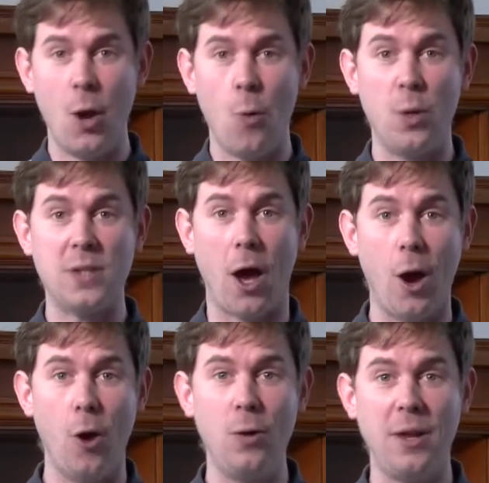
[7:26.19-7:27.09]
was
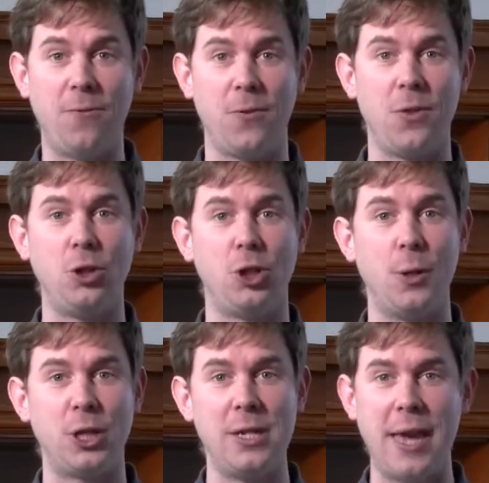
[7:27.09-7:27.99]
only for the
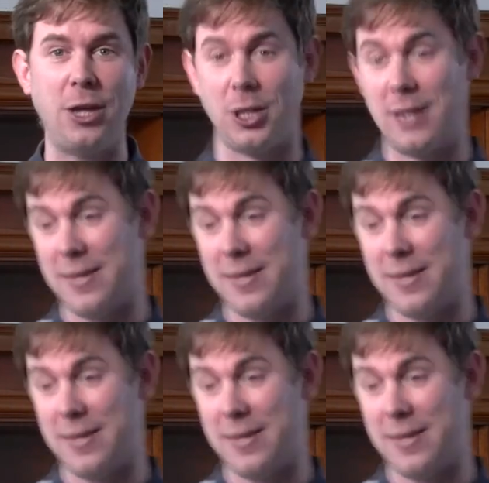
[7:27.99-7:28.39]
Jewish nation,